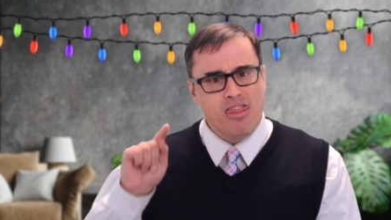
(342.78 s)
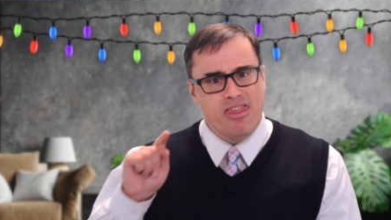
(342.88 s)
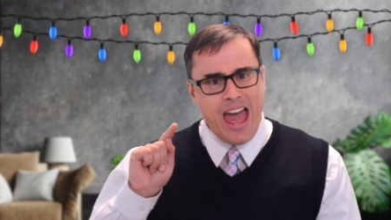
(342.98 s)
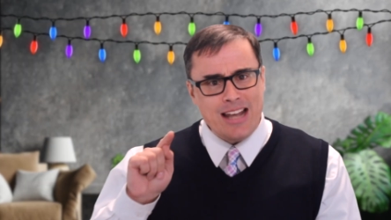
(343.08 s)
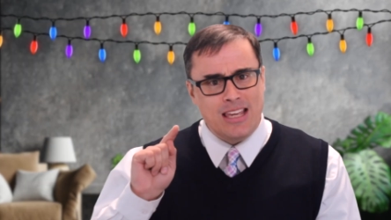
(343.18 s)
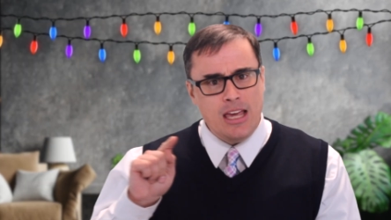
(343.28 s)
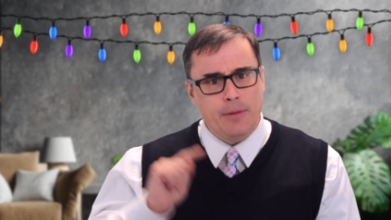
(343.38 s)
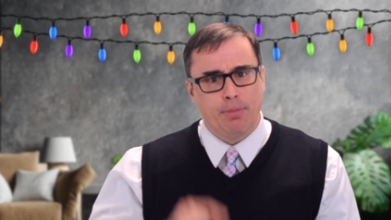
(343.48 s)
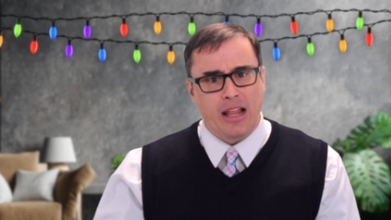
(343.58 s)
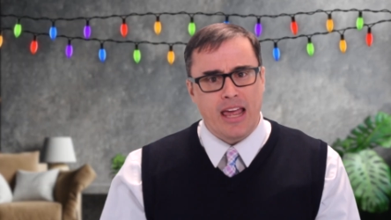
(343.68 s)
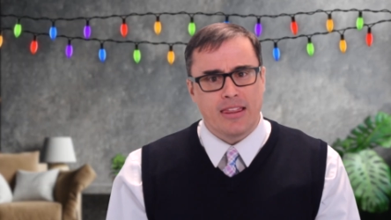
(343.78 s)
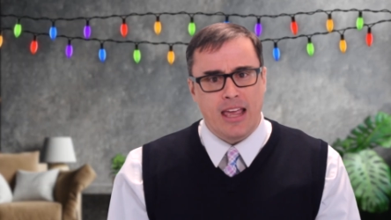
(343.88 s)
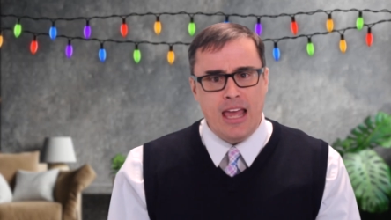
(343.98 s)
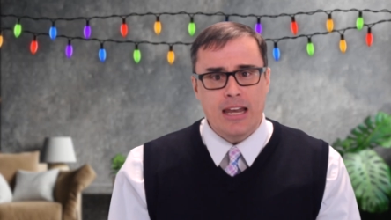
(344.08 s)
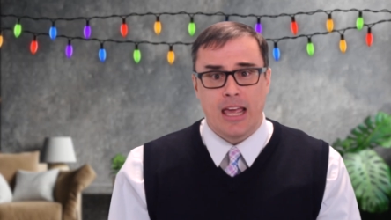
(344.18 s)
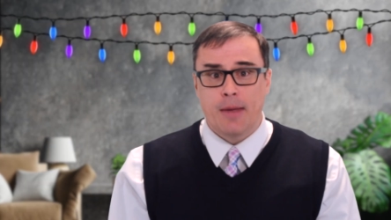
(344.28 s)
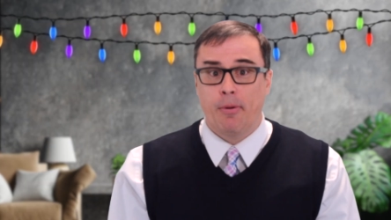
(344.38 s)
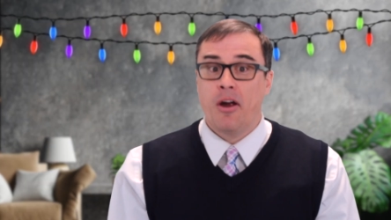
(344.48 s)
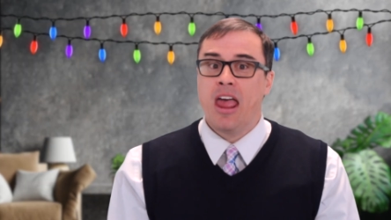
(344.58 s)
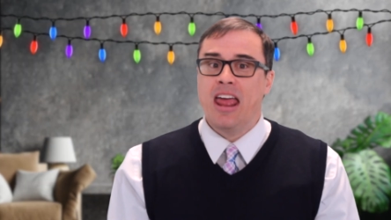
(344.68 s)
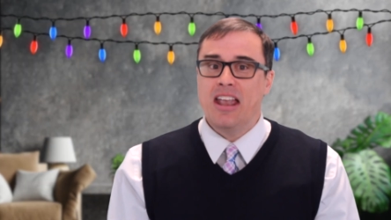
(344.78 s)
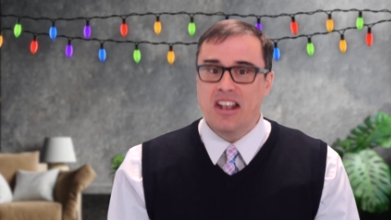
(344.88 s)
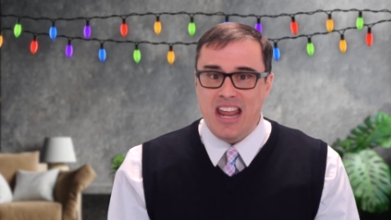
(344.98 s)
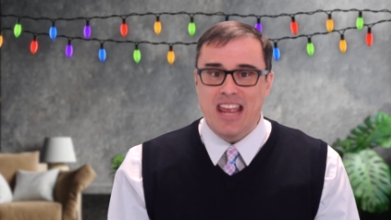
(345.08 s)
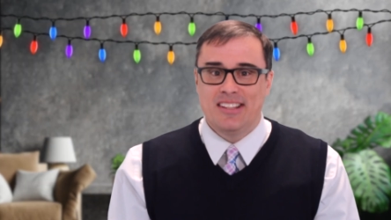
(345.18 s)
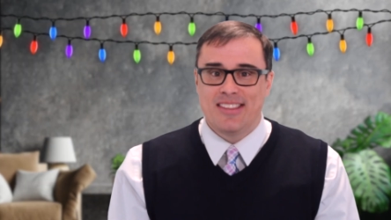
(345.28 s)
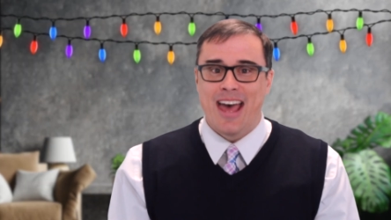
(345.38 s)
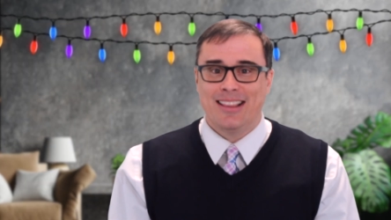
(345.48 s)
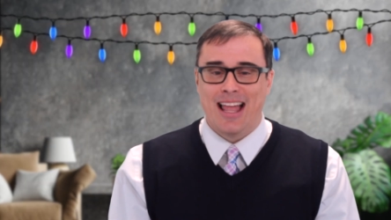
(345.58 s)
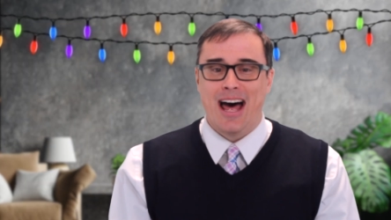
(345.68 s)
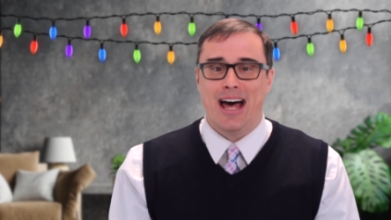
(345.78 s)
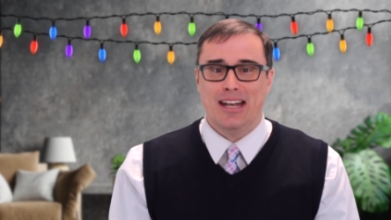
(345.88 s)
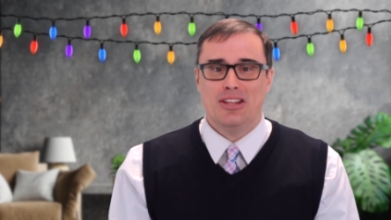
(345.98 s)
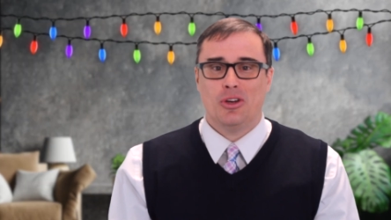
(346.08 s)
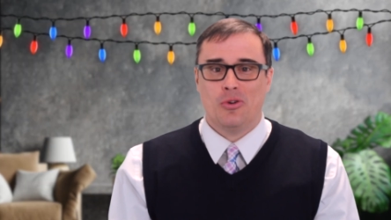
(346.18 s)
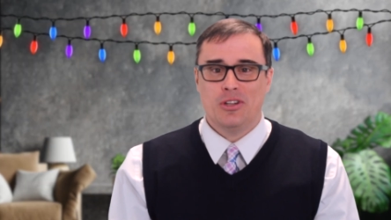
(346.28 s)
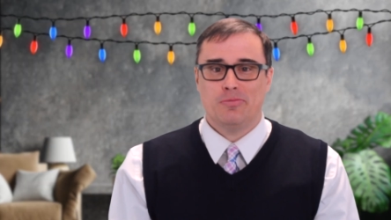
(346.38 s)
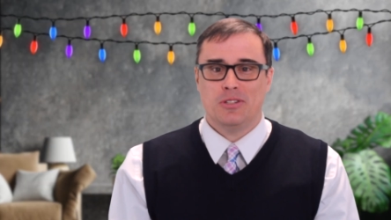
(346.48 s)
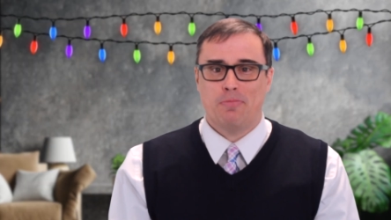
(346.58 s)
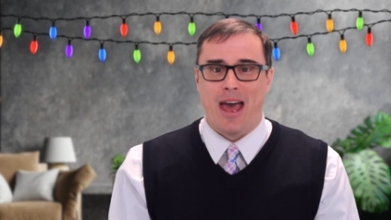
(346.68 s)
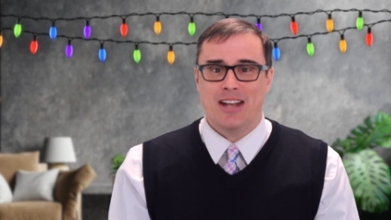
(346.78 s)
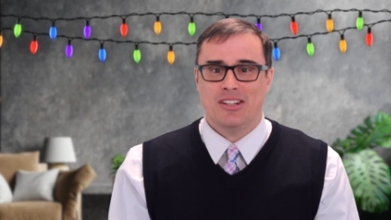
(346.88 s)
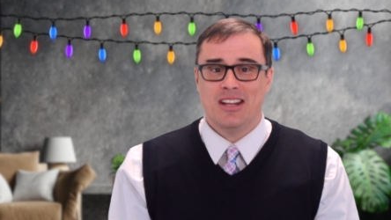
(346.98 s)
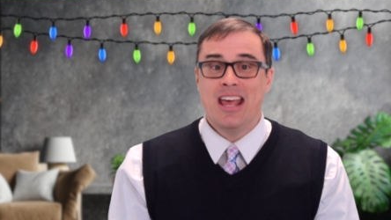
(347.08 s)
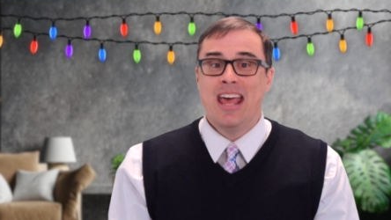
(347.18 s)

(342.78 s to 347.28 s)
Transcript: That kid playing the innkeeper needs that line in the Christmas pageant,